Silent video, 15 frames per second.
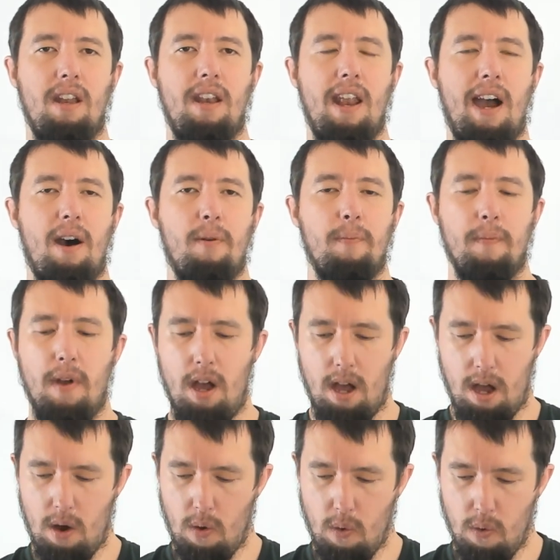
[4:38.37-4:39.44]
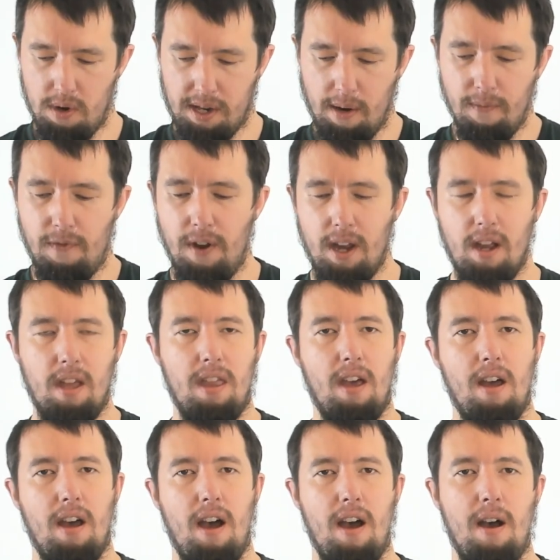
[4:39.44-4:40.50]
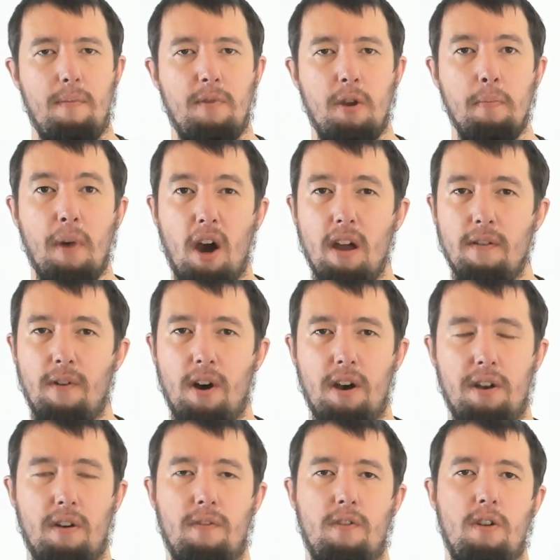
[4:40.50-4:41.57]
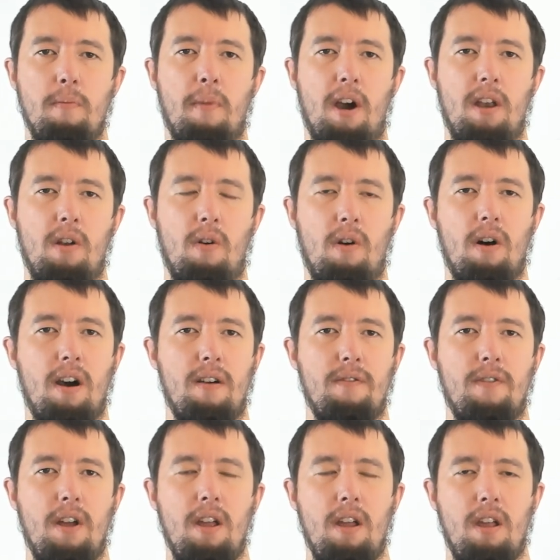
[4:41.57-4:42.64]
Now, something that you might have heard of or you might not have,